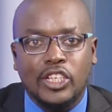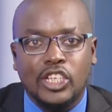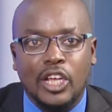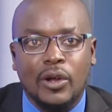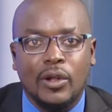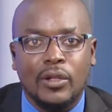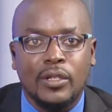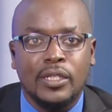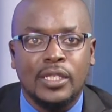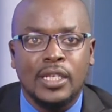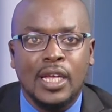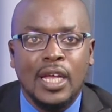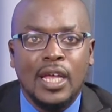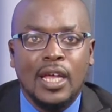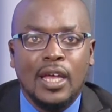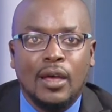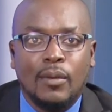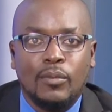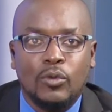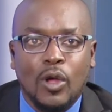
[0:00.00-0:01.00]
Gerald
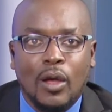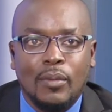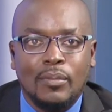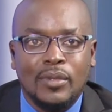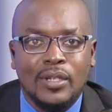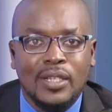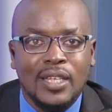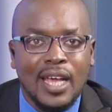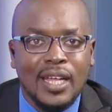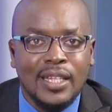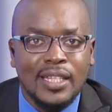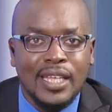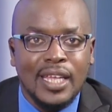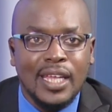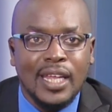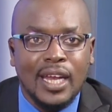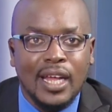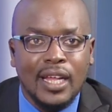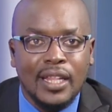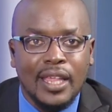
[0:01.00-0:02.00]

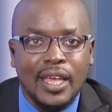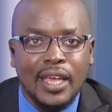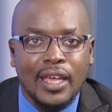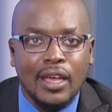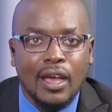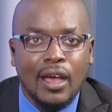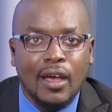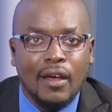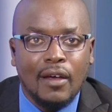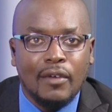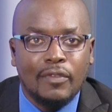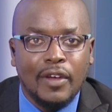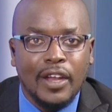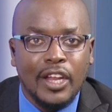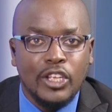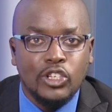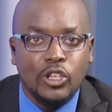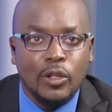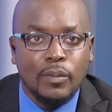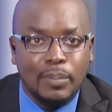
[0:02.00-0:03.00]
Mnomdiandira, the
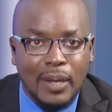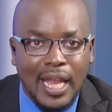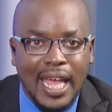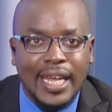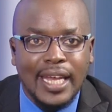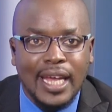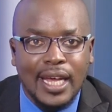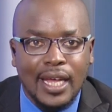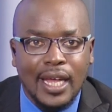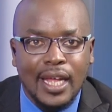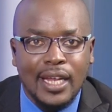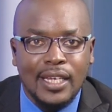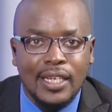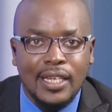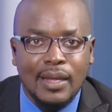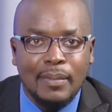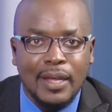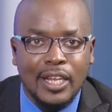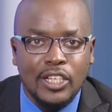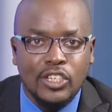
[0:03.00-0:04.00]
financial planner and
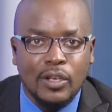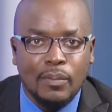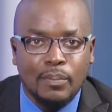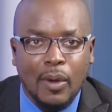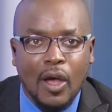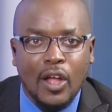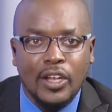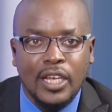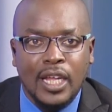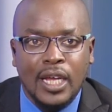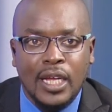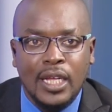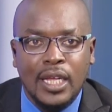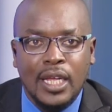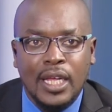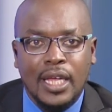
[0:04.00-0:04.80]
the managing partner